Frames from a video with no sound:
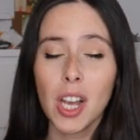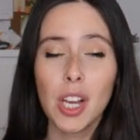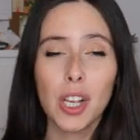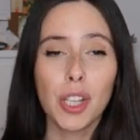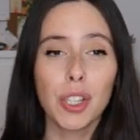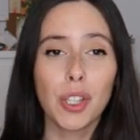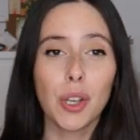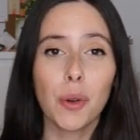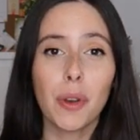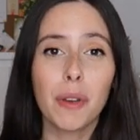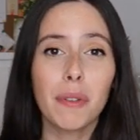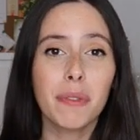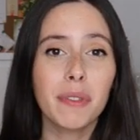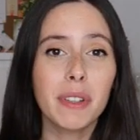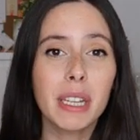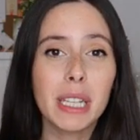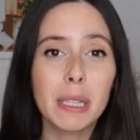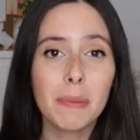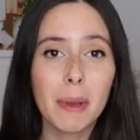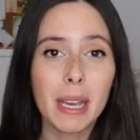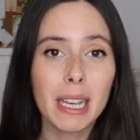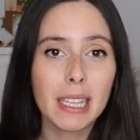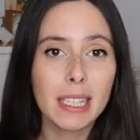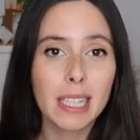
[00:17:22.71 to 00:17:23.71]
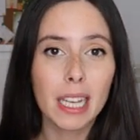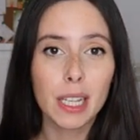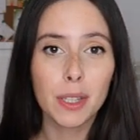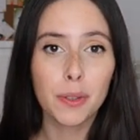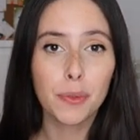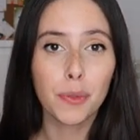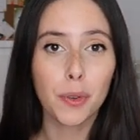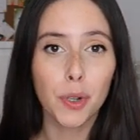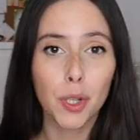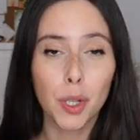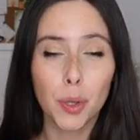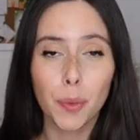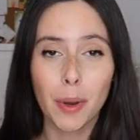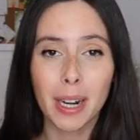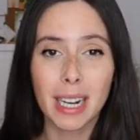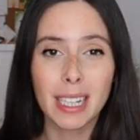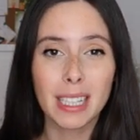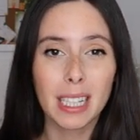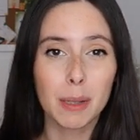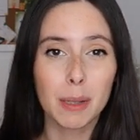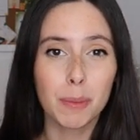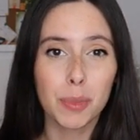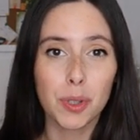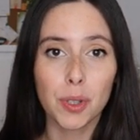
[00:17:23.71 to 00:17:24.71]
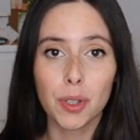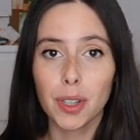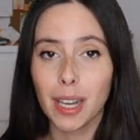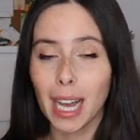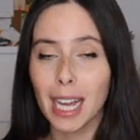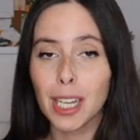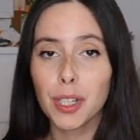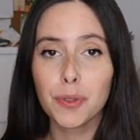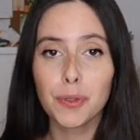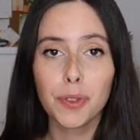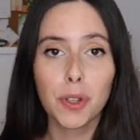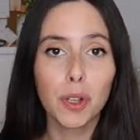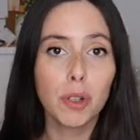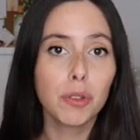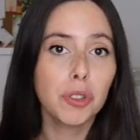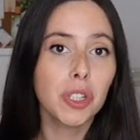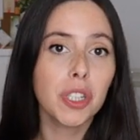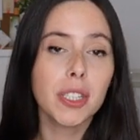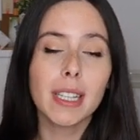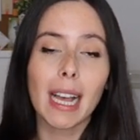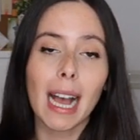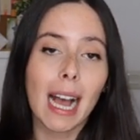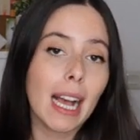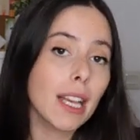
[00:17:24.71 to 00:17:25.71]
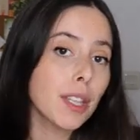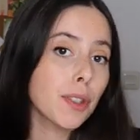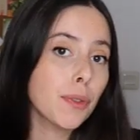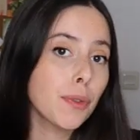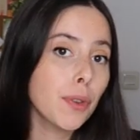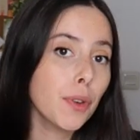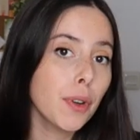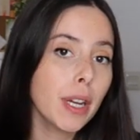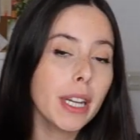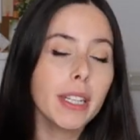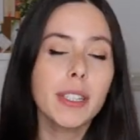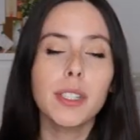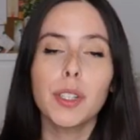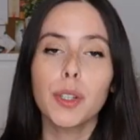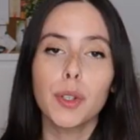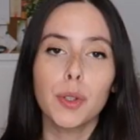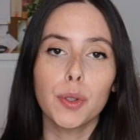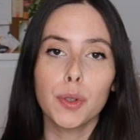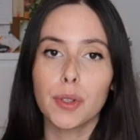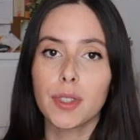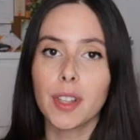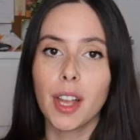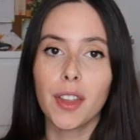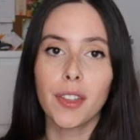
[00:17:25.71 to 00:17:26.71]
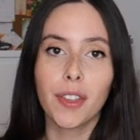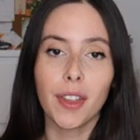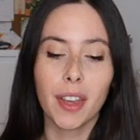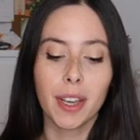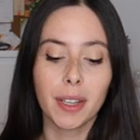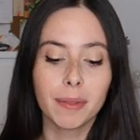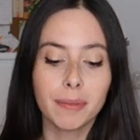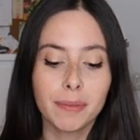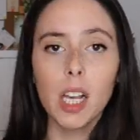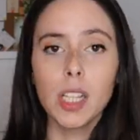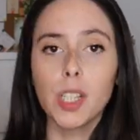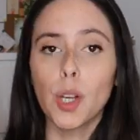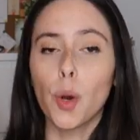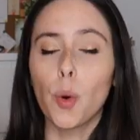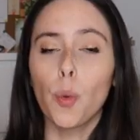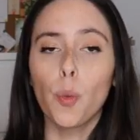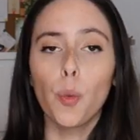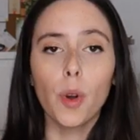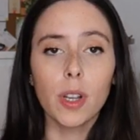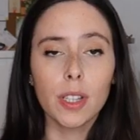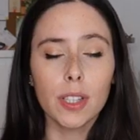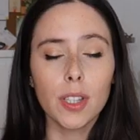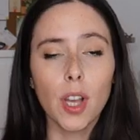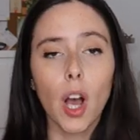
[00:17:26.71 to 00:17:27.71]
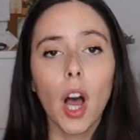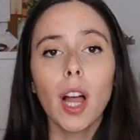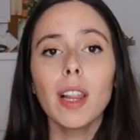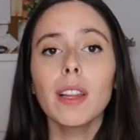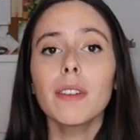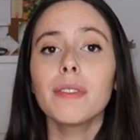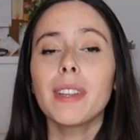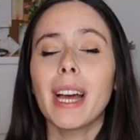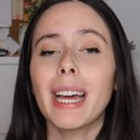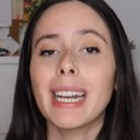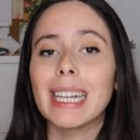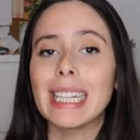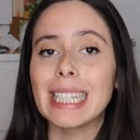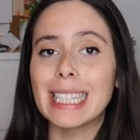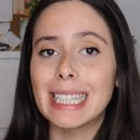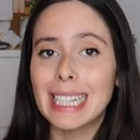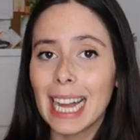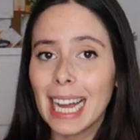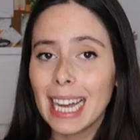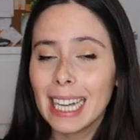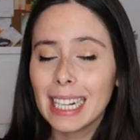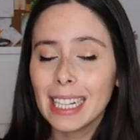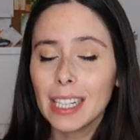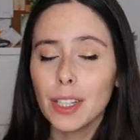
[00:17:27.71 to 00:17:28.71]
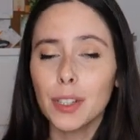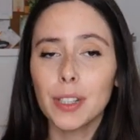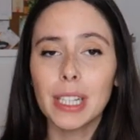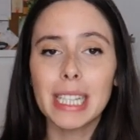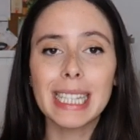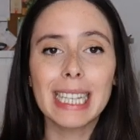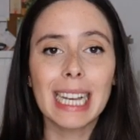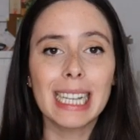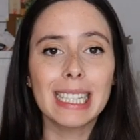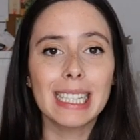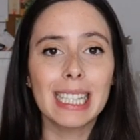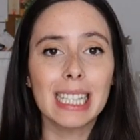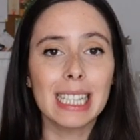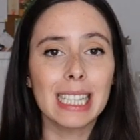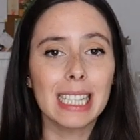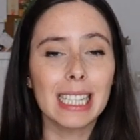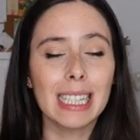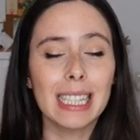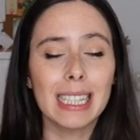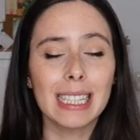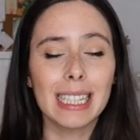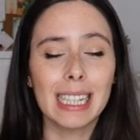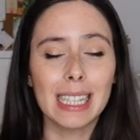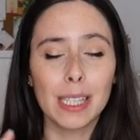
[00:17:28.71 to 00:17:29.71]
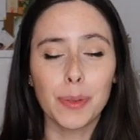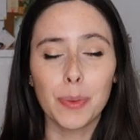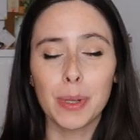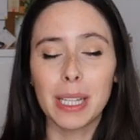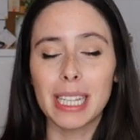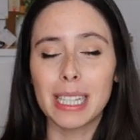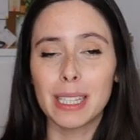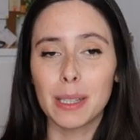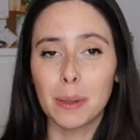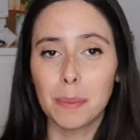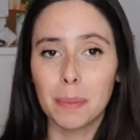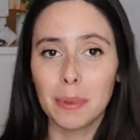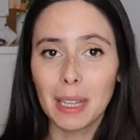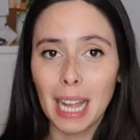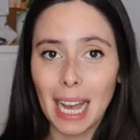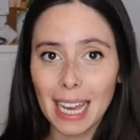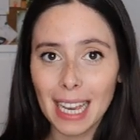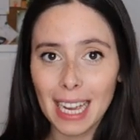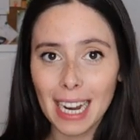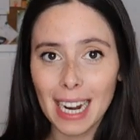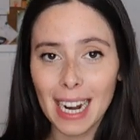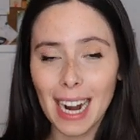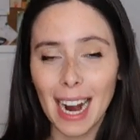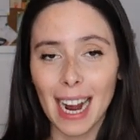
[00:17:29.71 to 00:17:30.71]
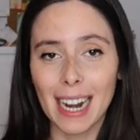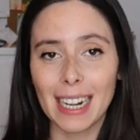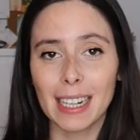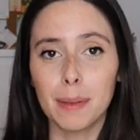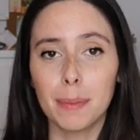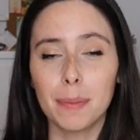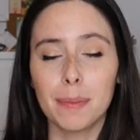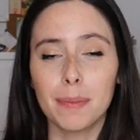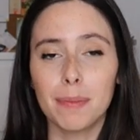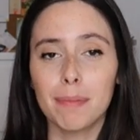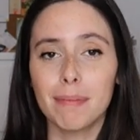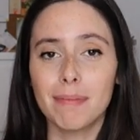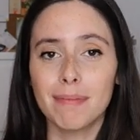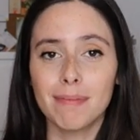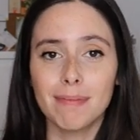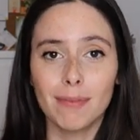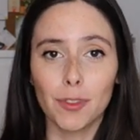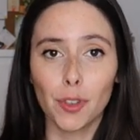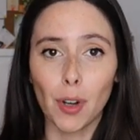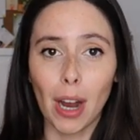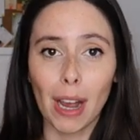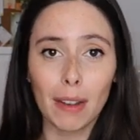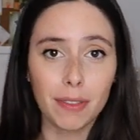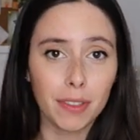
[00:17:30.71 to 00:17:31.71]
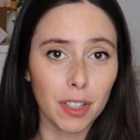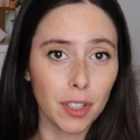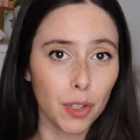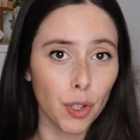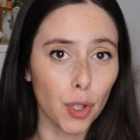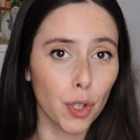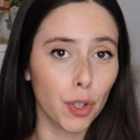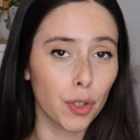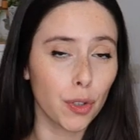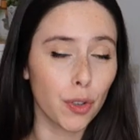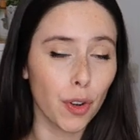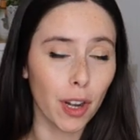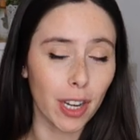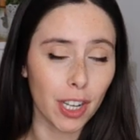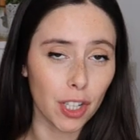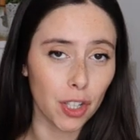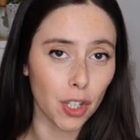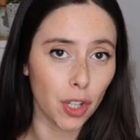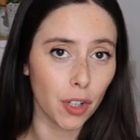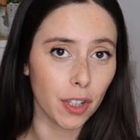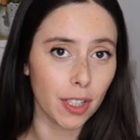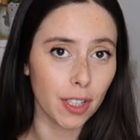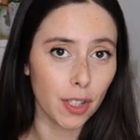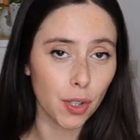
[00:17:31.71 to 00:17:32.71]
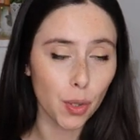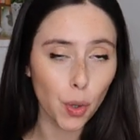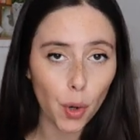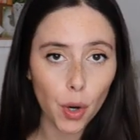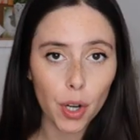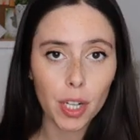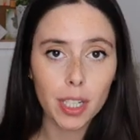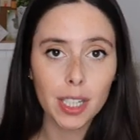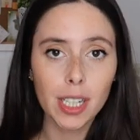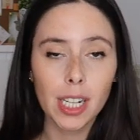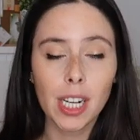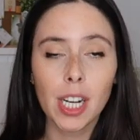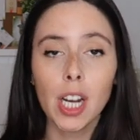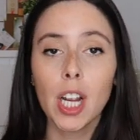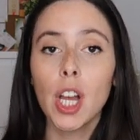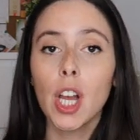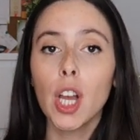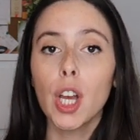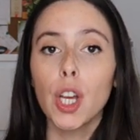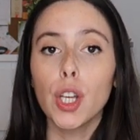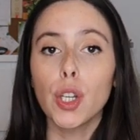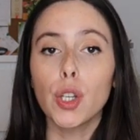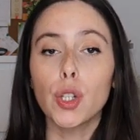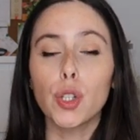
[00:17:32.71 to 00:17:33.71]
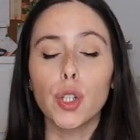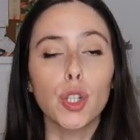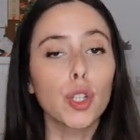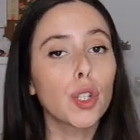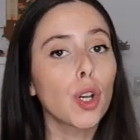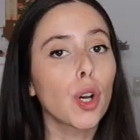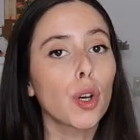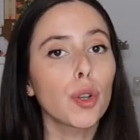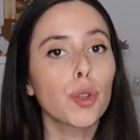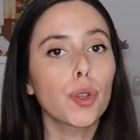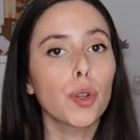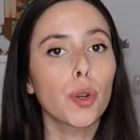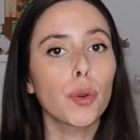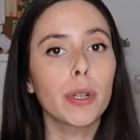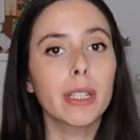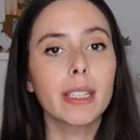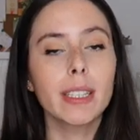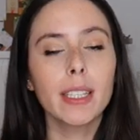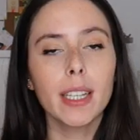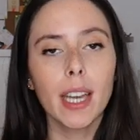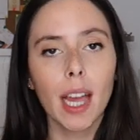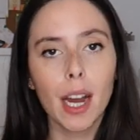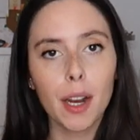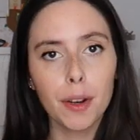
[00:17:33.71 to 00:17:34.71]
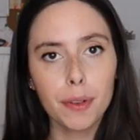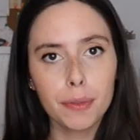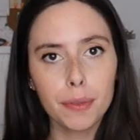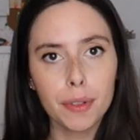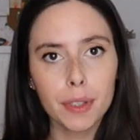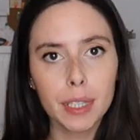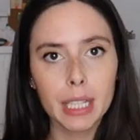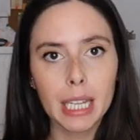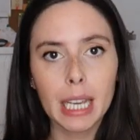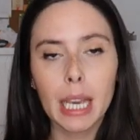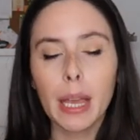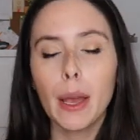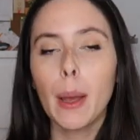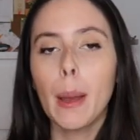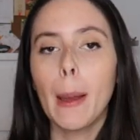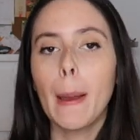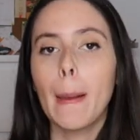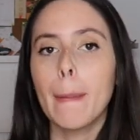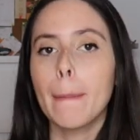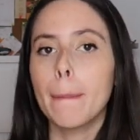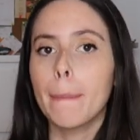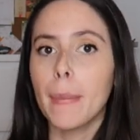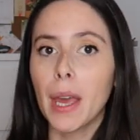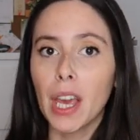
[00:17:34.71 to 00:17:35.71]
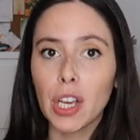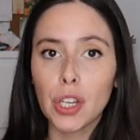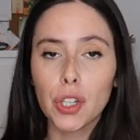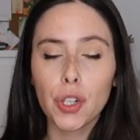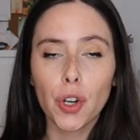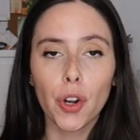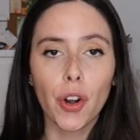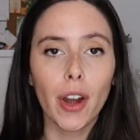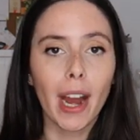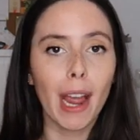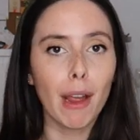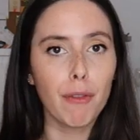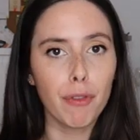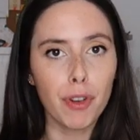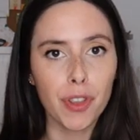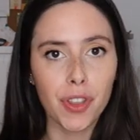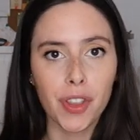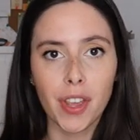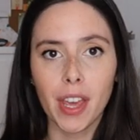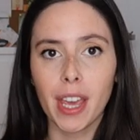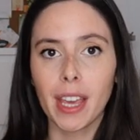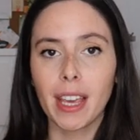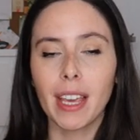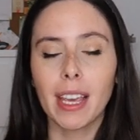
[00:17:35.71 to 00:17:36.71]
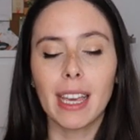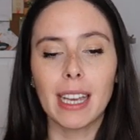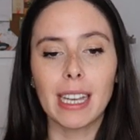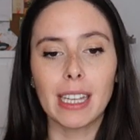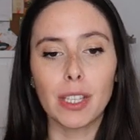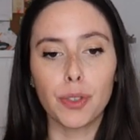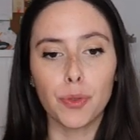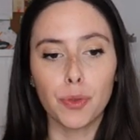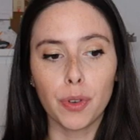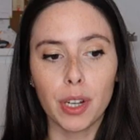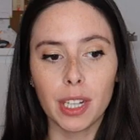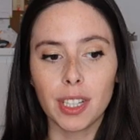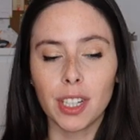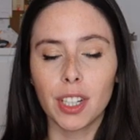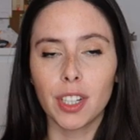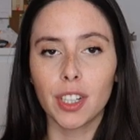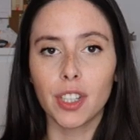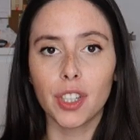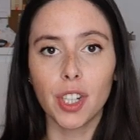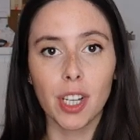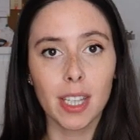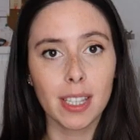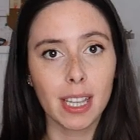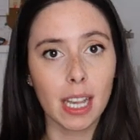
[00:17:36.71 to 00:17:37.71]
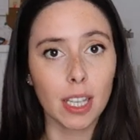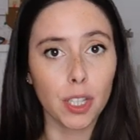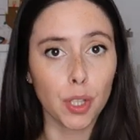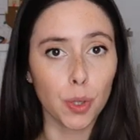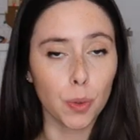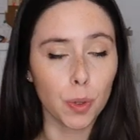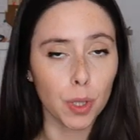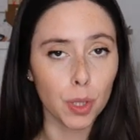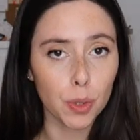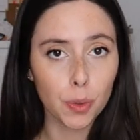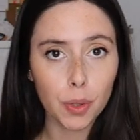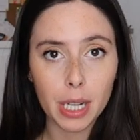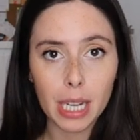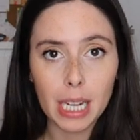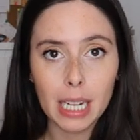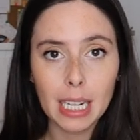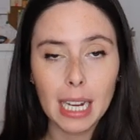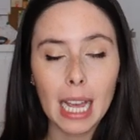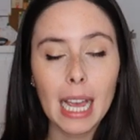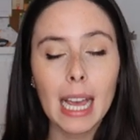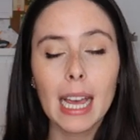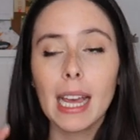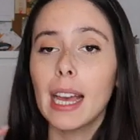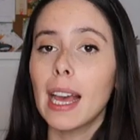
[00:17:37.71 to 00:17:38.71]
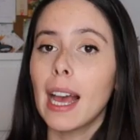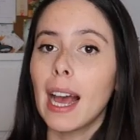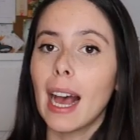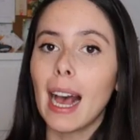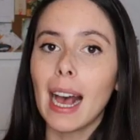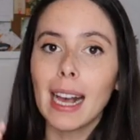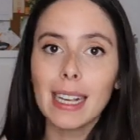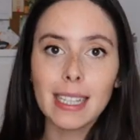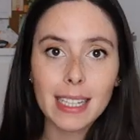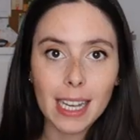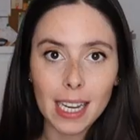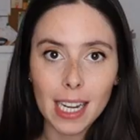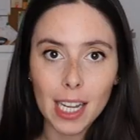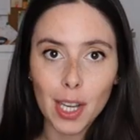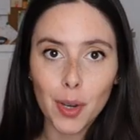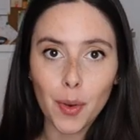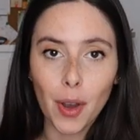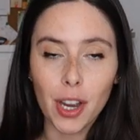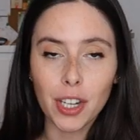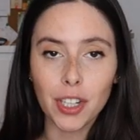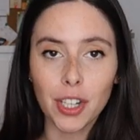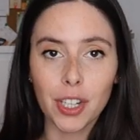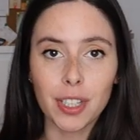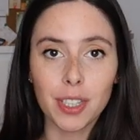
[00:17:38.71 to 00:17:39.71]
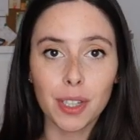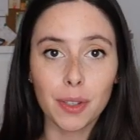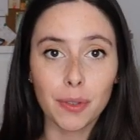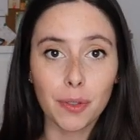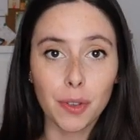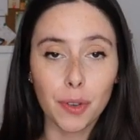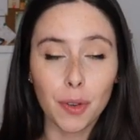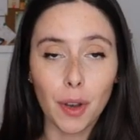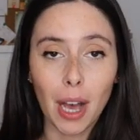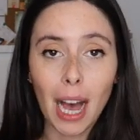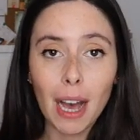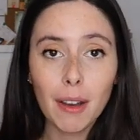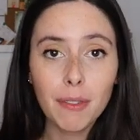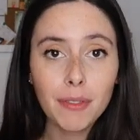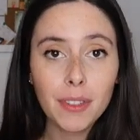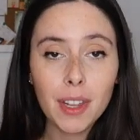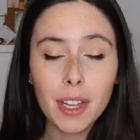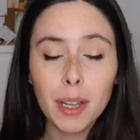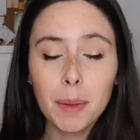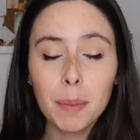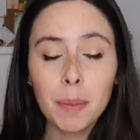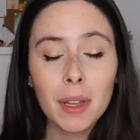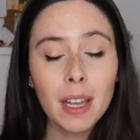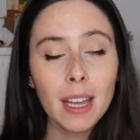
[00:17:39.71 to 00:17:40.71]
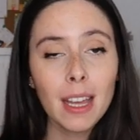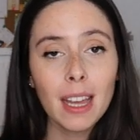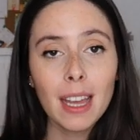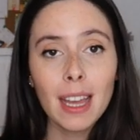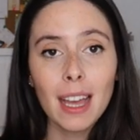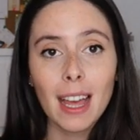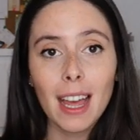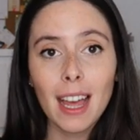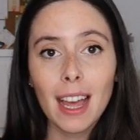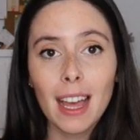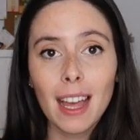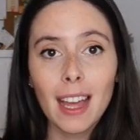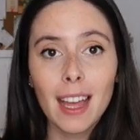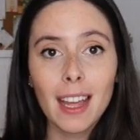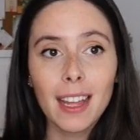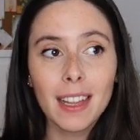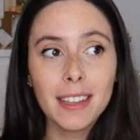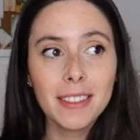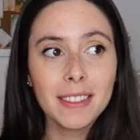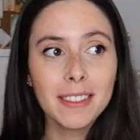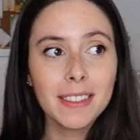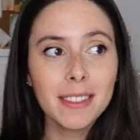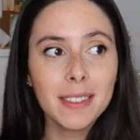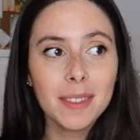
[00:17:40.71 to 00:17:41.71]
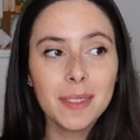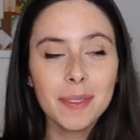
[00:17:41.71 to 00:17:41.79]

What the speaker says: So if this makes sense for you when it comes to cash flow, just ask for it, you lose nothing. So once all of that is done, you discuss this with the supplier and you drafted your trade assurance order. You should go through it carefully, make sure everything is written just as you agreed, ask any questions if you have them, and